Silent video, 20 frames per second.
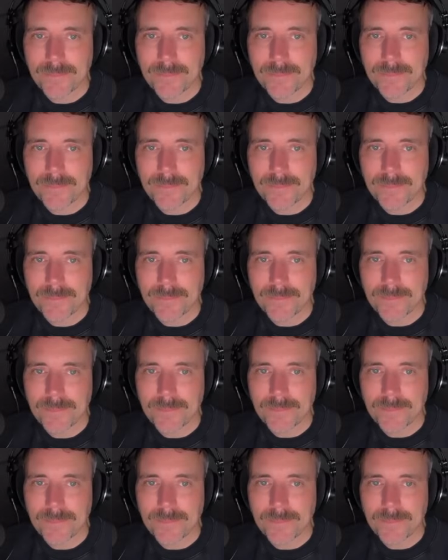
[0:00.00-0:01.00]
focus, but
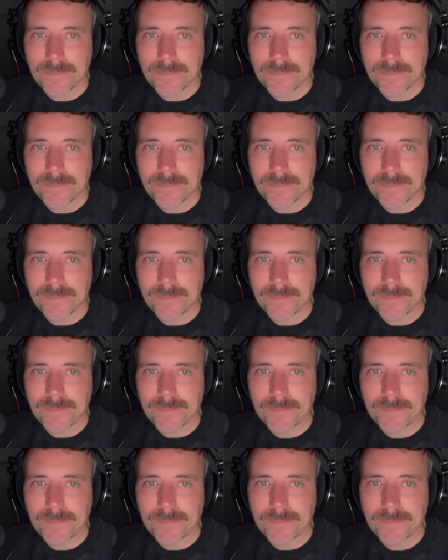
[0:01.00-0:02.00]
I think that
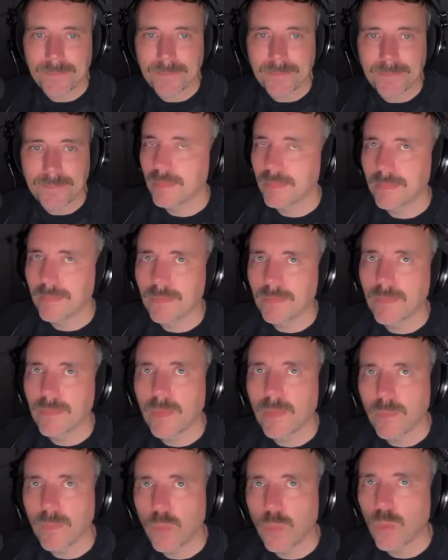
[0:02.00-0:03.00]
is
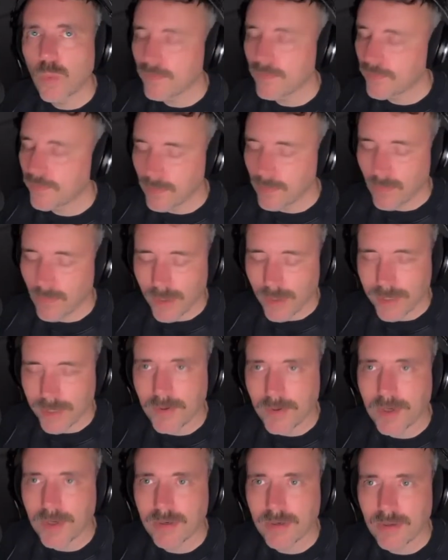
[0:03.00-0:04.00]
from what
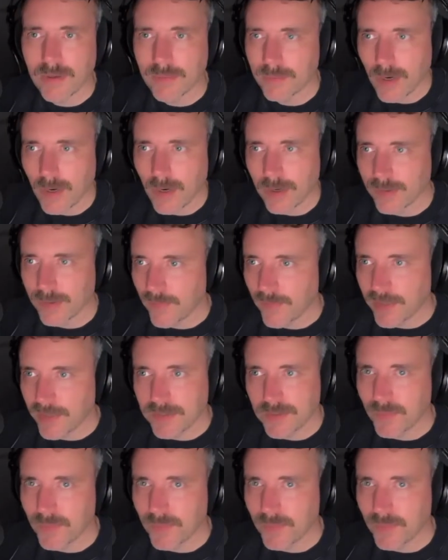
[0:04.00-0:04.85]
I've heard, art directors